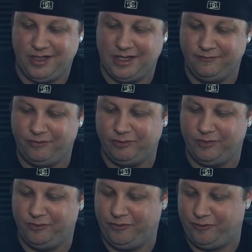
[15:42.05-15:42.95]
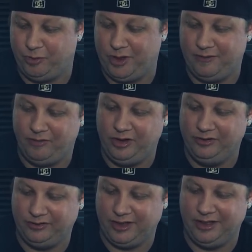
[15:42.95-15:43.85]
And for whatever
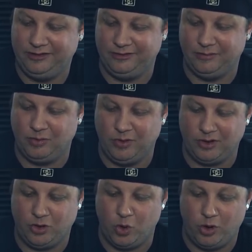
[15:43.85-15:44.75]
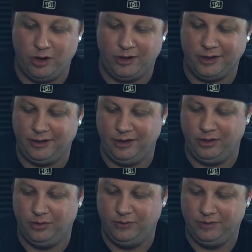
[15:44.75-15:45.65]
reason, I like something with a cord on it, you
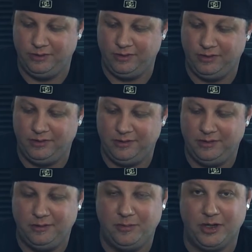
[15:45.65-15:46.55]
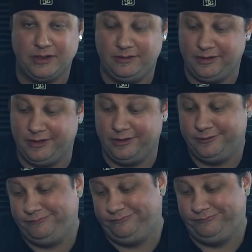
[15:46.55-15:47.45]
know. But
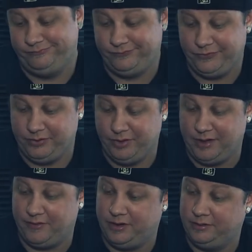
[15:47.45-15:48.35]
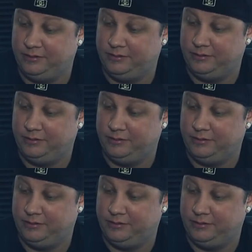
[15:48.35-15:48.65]
whatever.